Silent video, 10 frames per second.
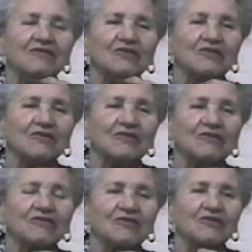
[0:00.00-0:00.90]
of the,
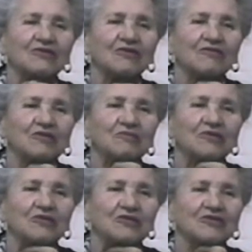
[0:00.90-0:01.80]
the throat of the
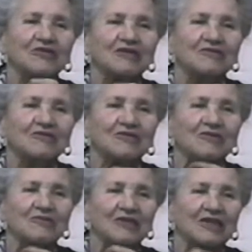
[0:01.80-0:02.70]
birds, and
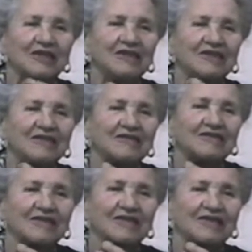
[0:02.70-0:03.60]
you know, they
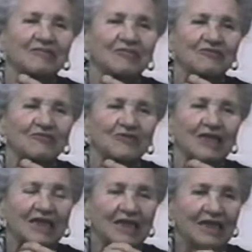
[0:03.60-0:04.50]
eat, they keep the
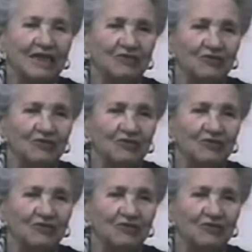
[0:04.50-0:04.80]
food.